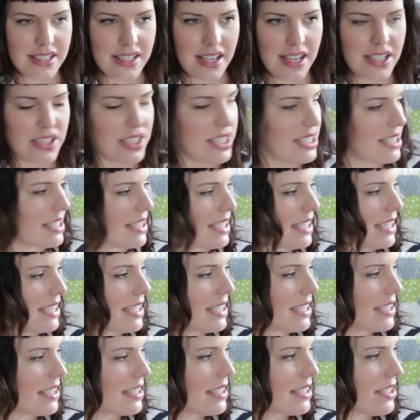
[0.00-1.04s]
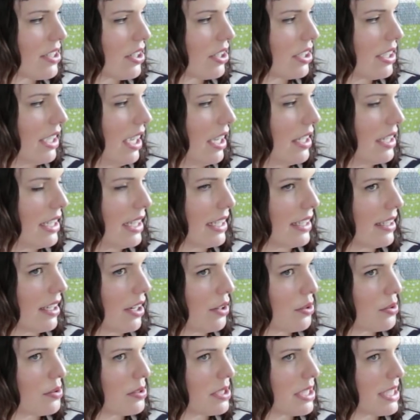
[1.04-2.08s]
I just need to start cutting
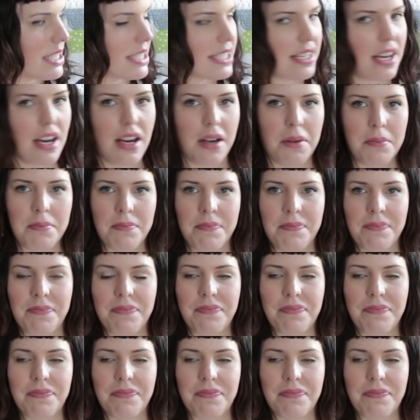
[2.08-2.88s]
out what